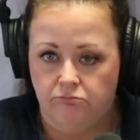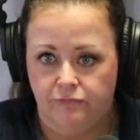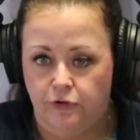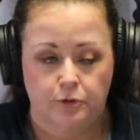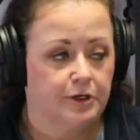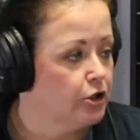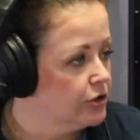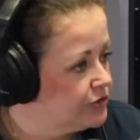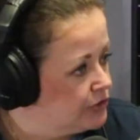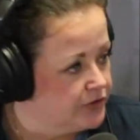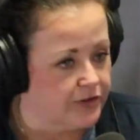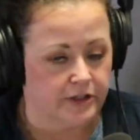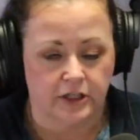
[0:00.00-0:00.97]
for
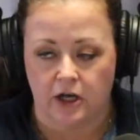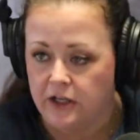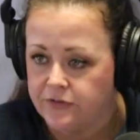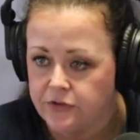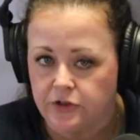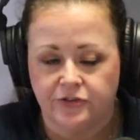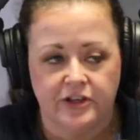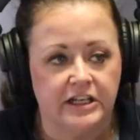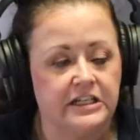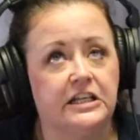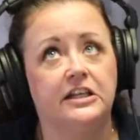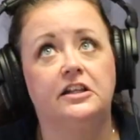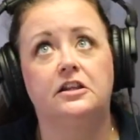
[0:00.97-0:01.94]
rehearsals and the concerts, and
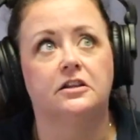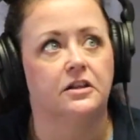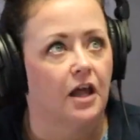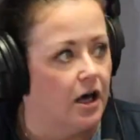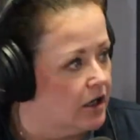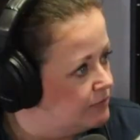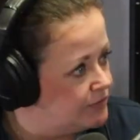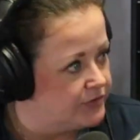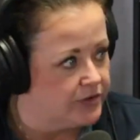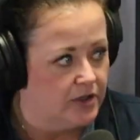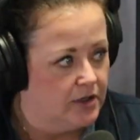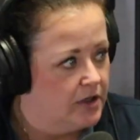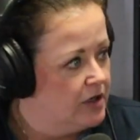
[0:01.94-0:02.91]
he loves
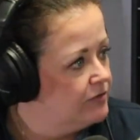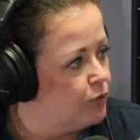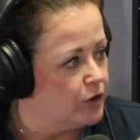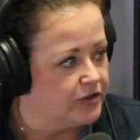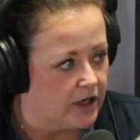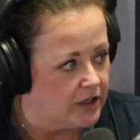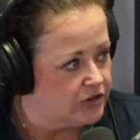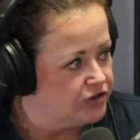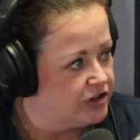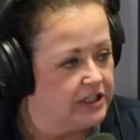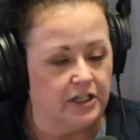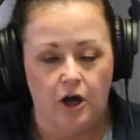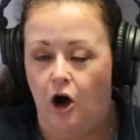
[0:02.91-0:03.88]
Fort Dodge.
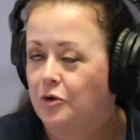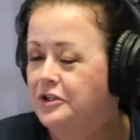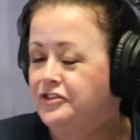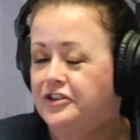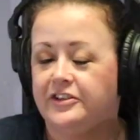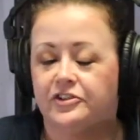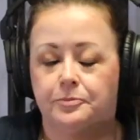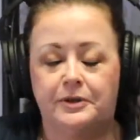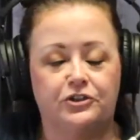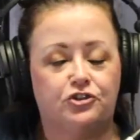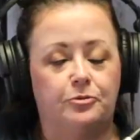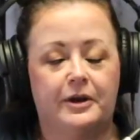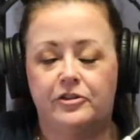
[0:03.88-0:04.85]
He always takes a
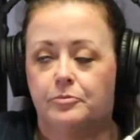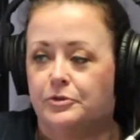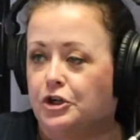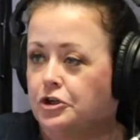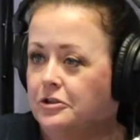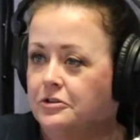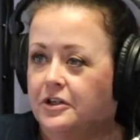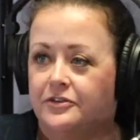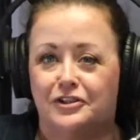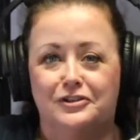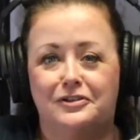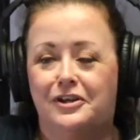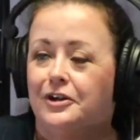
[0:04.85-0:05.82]
picture by the mural
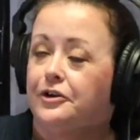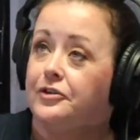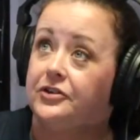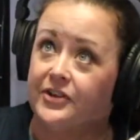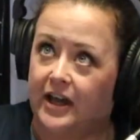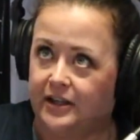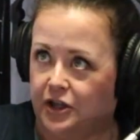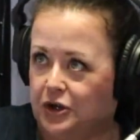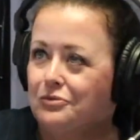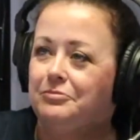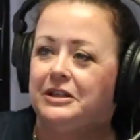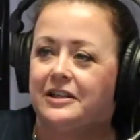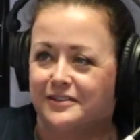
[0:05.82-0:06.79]
or the
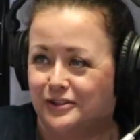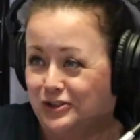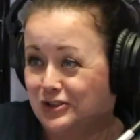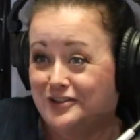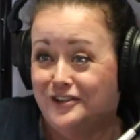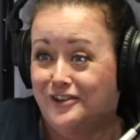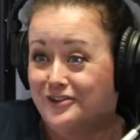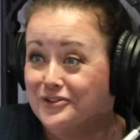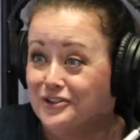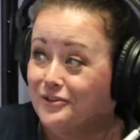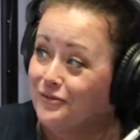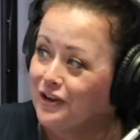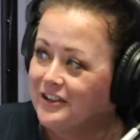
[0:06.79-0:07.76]
silo, because it looks a little
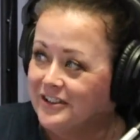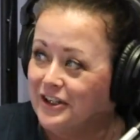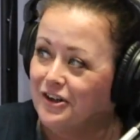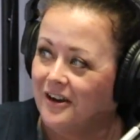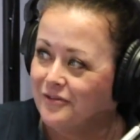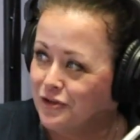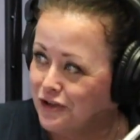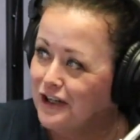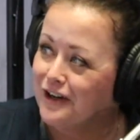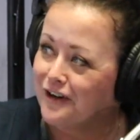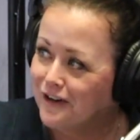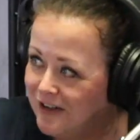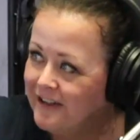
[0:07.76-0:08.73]
different year after
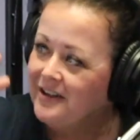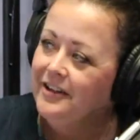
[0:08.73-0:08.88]
year